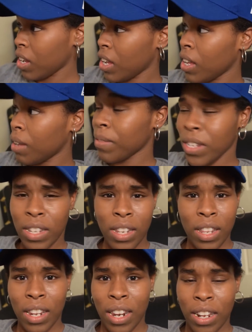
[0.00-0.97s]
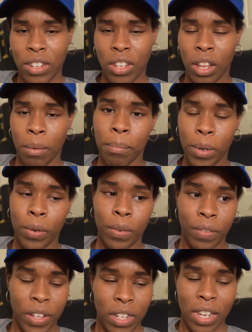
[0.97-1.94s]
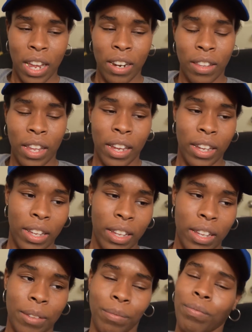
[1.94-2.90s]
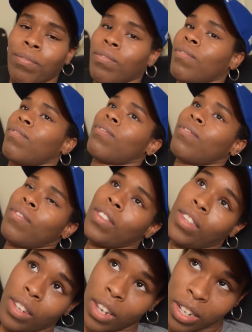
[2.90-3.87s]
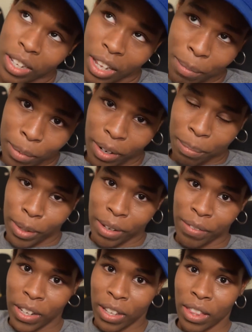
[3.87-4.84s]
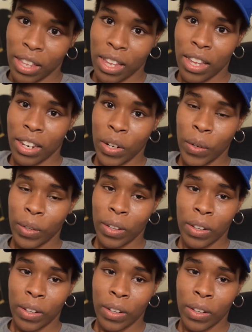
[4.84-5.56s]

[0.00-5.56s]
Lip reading: The next song, Move. It's kind of like it's a lot more uplifting than Hold